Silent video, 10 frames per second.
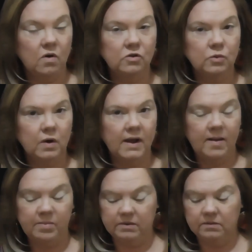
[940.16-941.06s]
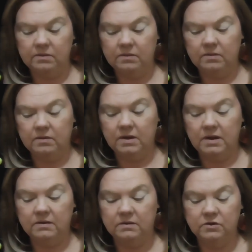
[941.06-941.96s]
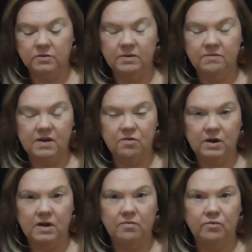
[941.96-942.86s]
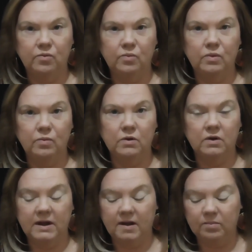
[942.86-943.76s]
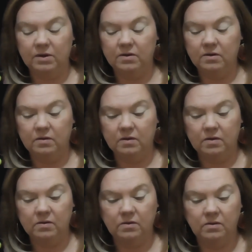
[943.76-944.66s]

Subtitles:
watch what happens and just be very careful with what I upload. So,